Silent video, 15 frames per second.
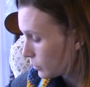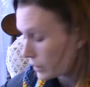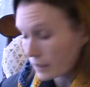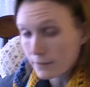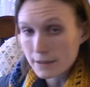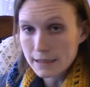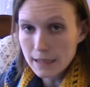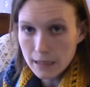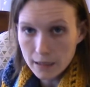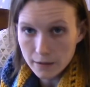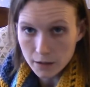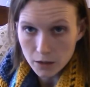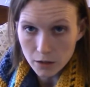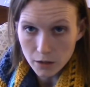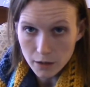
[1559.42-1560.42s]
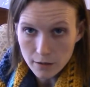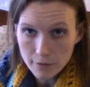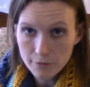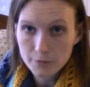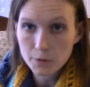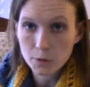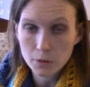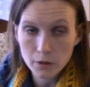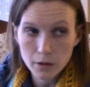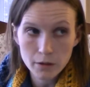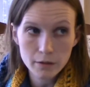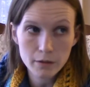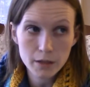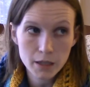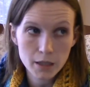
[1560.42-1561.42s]
I was getting the yarn for
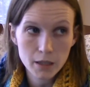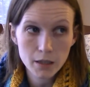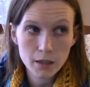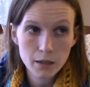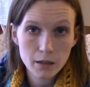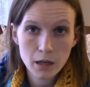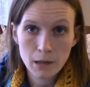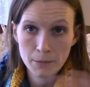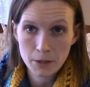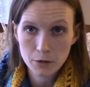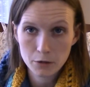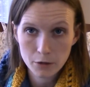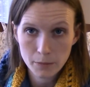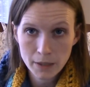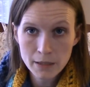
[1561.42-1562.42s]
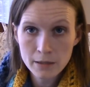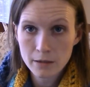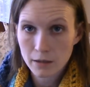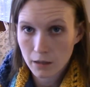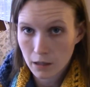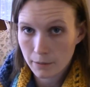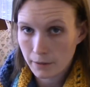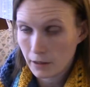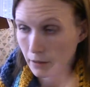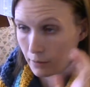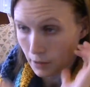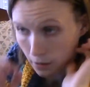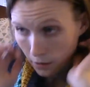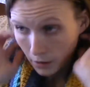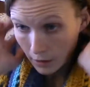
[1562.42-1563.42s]
the amigurumis at Hobby
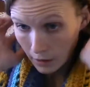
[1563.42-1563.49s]
Lobby,